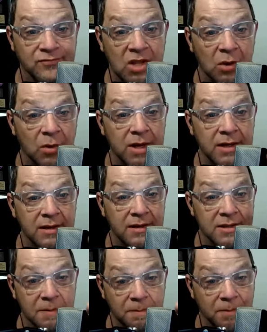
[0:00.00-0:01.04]
You know what?
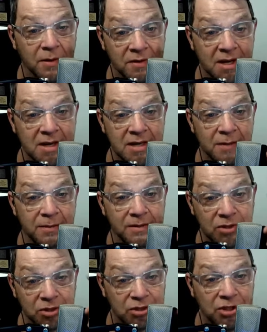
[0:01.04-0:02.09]
This is a perfect example
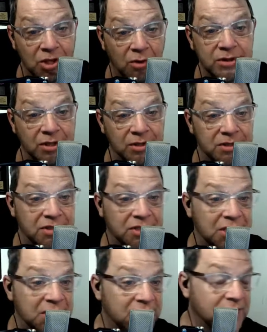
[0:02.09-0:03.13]
of you should always go to
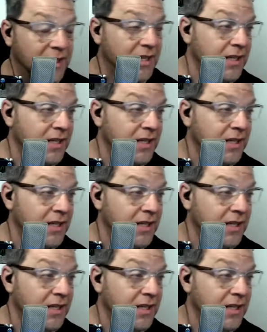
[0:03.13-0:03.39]
Sheetz.